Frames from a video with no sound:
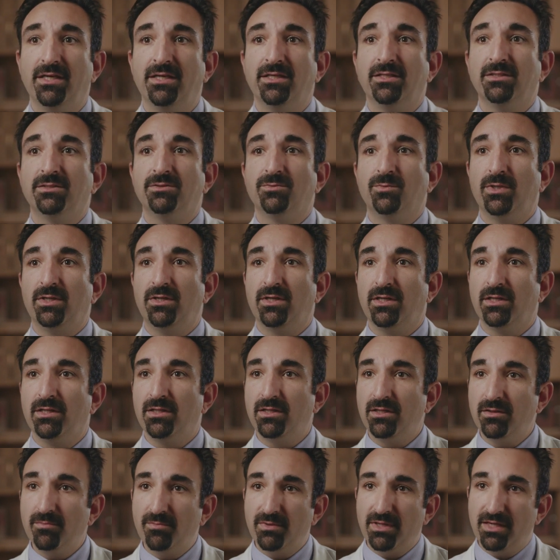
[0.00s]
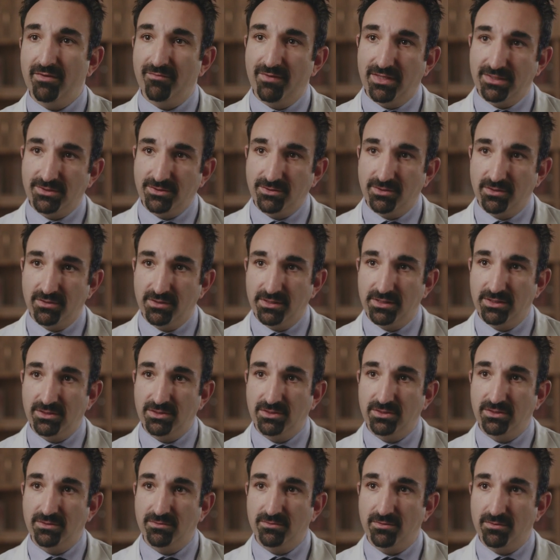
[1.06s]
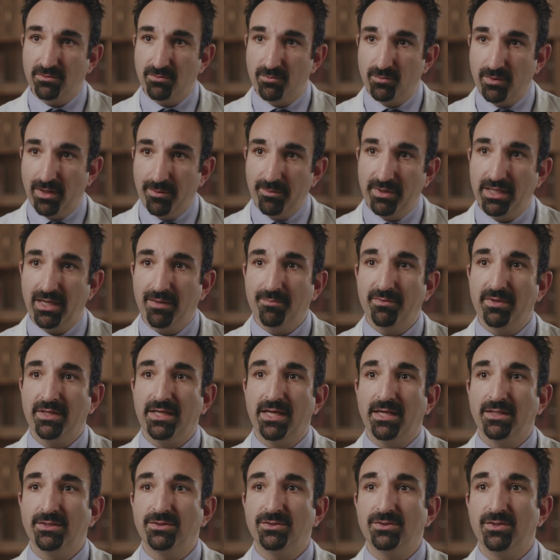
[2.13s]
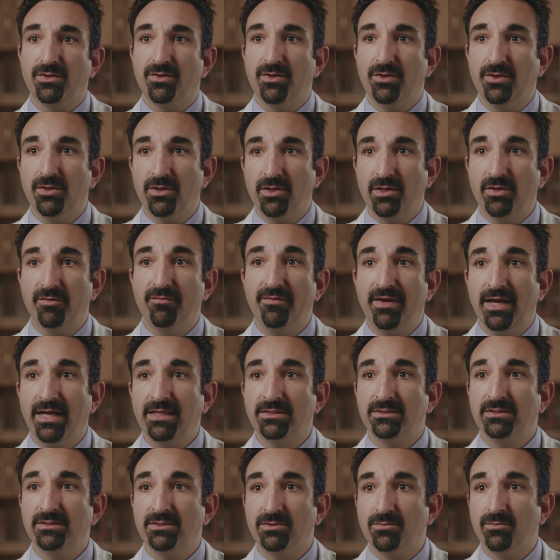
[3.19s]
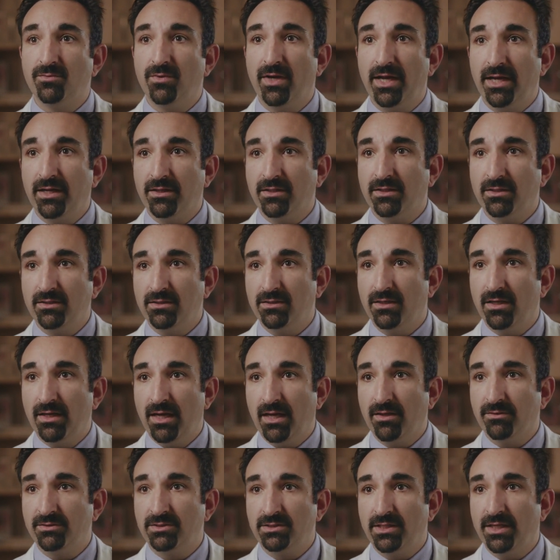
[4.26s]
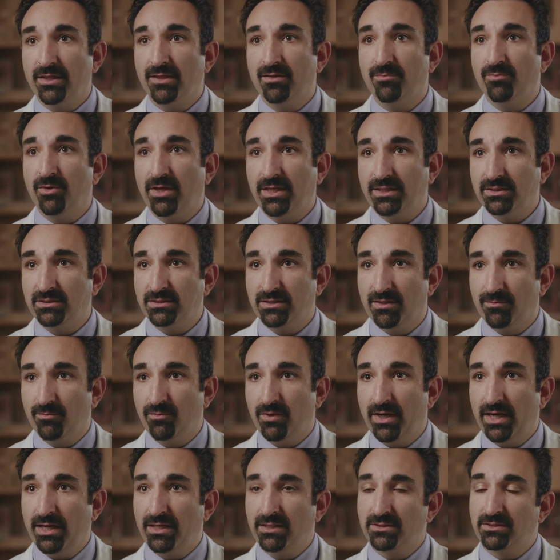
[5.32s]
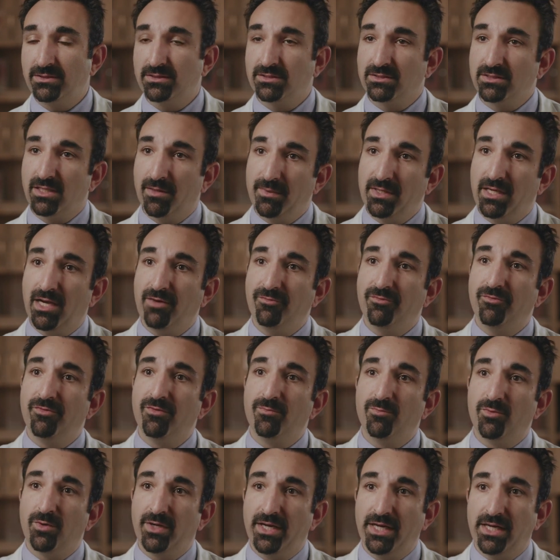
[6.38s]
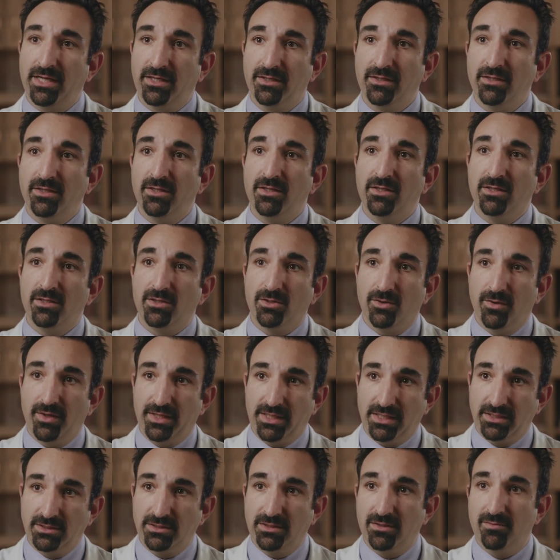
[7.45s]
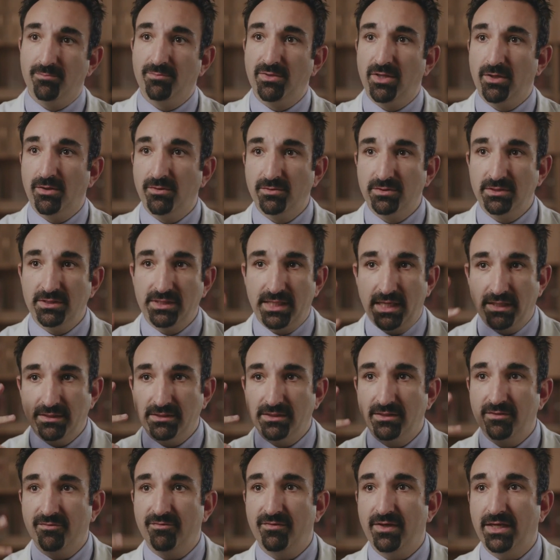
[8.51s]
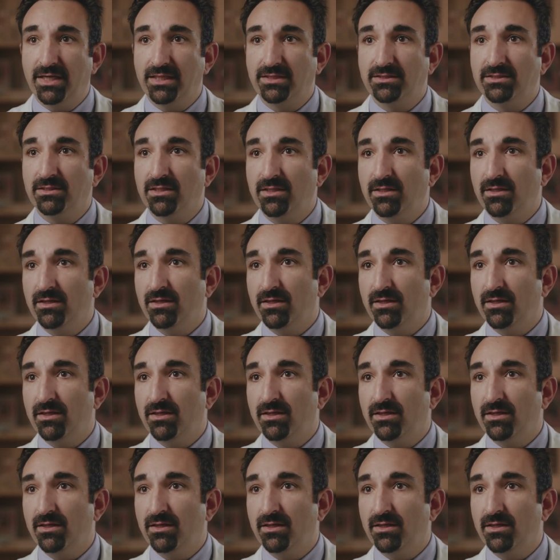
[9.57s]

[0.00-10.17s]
is where a little blood vessel is rubbing up against the nerve as it's right outside the brainstem, right as it's coming off of the brain, going into the bones and out to the face.